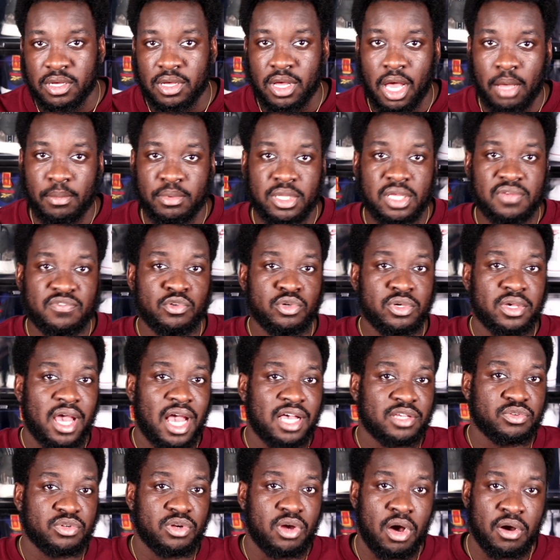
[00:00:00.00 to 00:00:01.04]
I'm gonna leave you
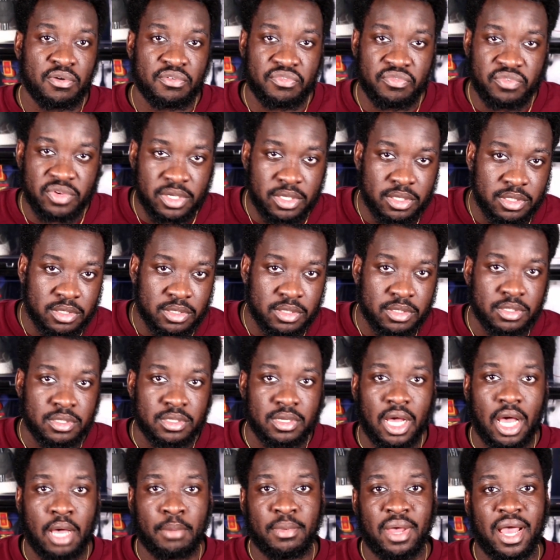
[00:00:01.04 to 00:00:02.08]
cats with the on feet.
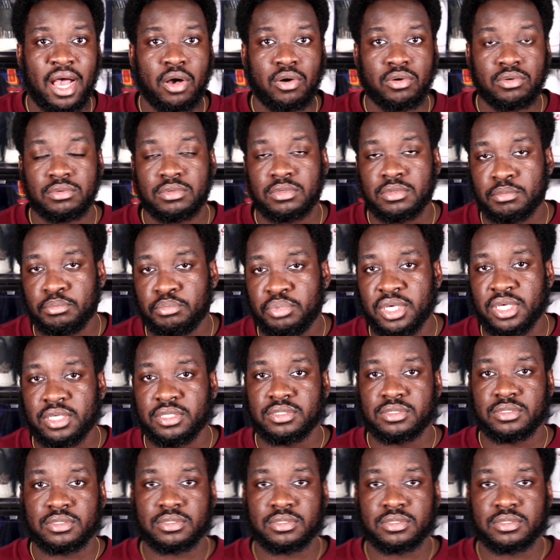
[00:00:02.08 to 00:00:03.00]
I'm out. Peace.